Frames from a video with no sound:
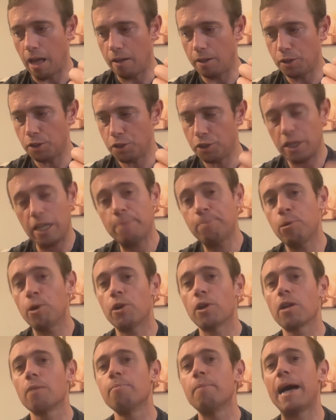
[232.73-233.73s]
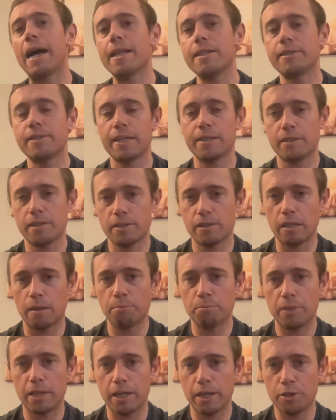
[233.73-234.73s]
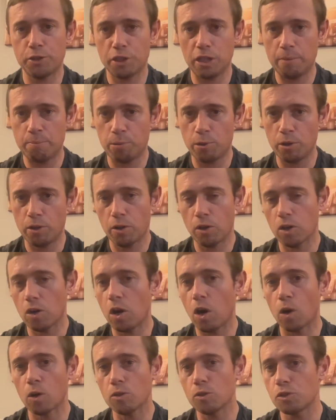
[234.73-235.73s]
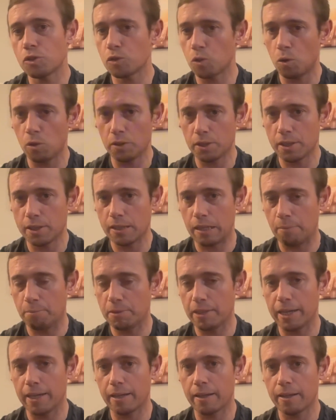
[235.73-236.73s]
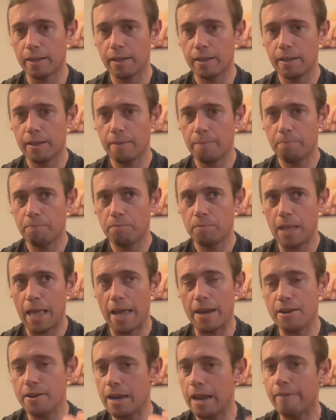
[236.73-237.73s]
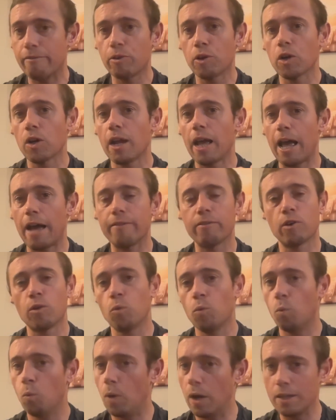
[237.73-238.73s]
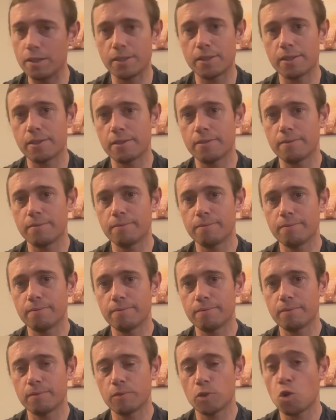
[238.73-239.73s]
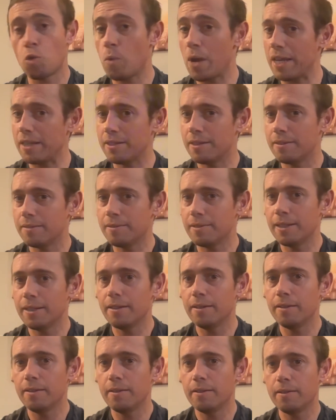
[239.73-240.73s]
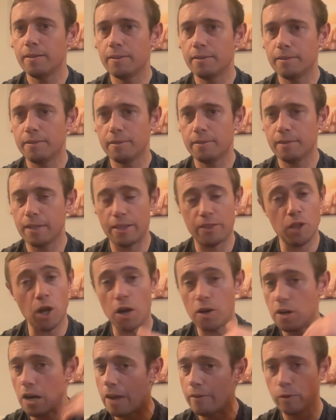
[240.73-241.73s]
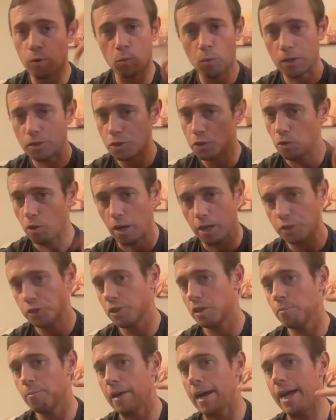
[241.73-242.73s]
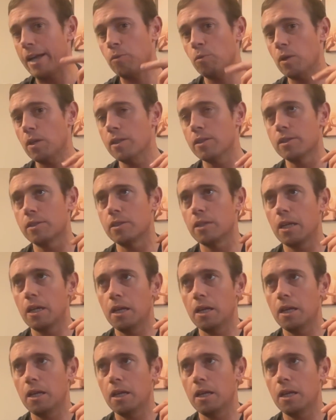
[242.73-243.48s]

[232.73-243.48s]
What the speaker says: she put her mindset to something, she put her heart and soul into something, and never, ever once quit. That thought never once crossed her mind was,